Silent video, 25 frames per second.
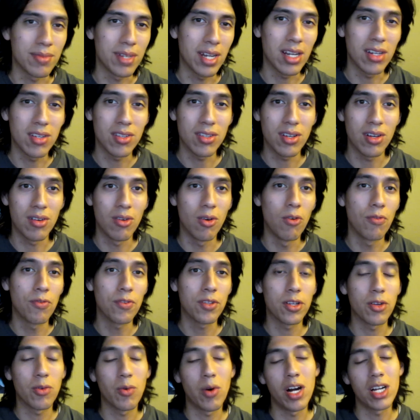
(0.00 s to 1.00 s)
and
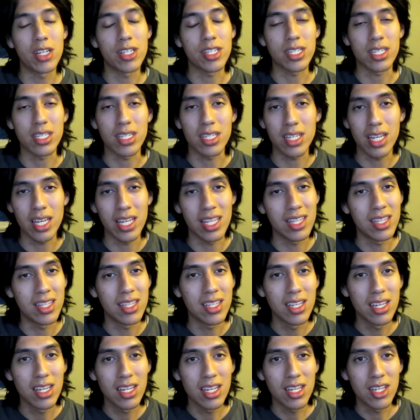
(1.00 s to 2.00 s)
hopefully you're watching, and
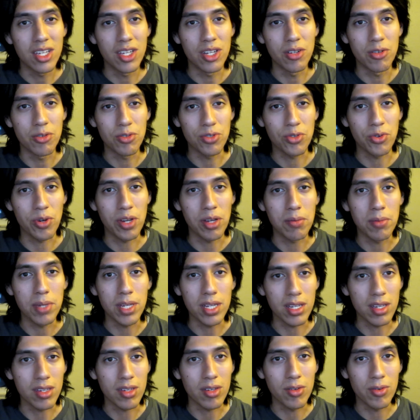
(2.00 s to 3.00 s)
it was great
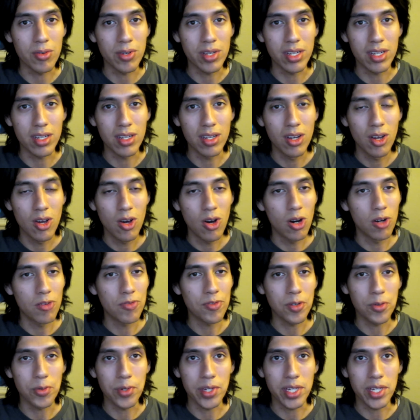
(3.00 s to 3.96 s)
meeting you, and hopefully we